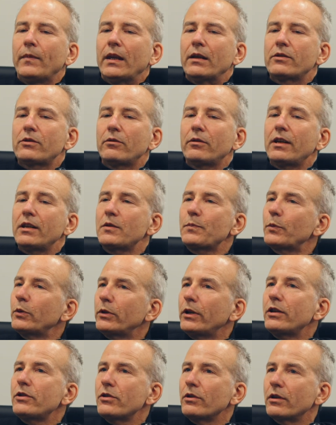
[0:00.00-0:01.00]
So that's
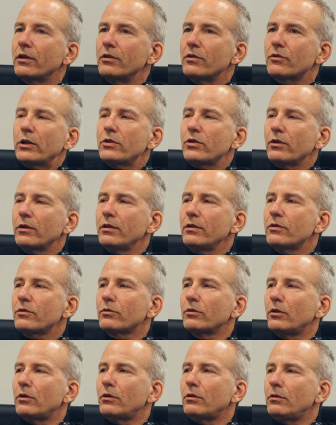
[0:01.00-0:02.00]
pressure control. Pressure
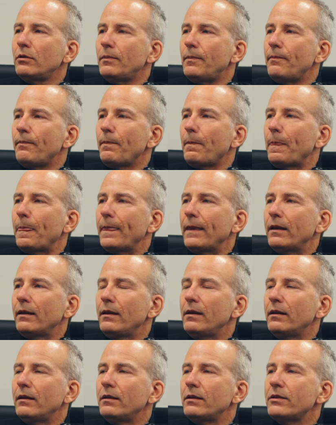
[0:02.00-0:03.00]
control
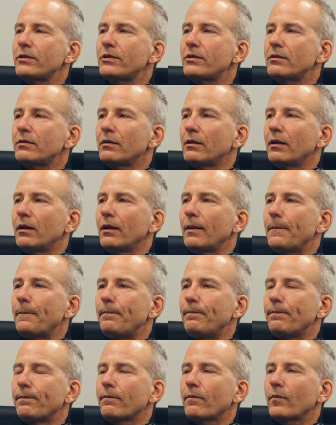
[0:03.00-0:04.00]
is
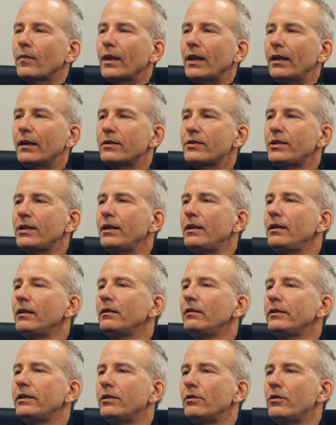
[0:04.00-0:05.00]

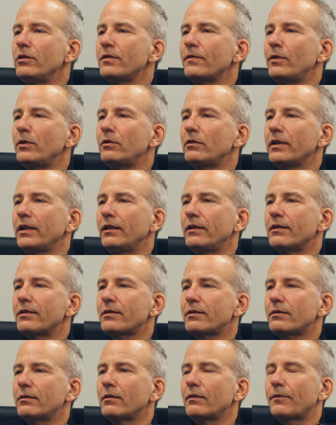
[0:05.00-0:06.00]
exceedingly useful in,
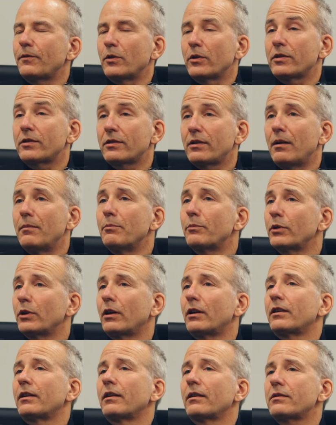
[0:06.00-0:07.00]
for some
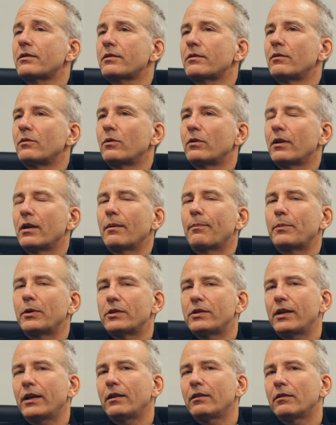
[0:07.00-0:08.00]
products,
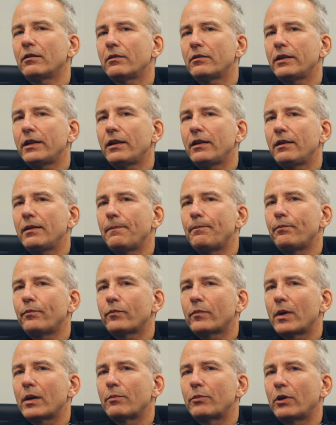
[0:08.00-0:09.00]
particularly
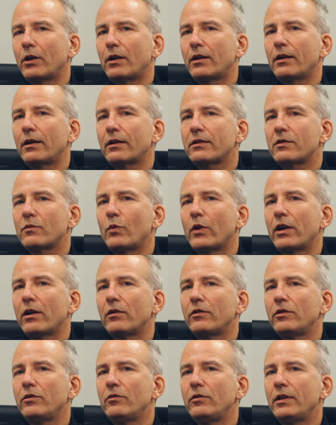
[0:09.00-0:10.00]
products
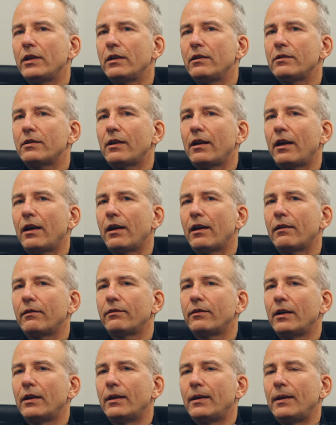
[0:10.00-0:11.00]
where you need to have,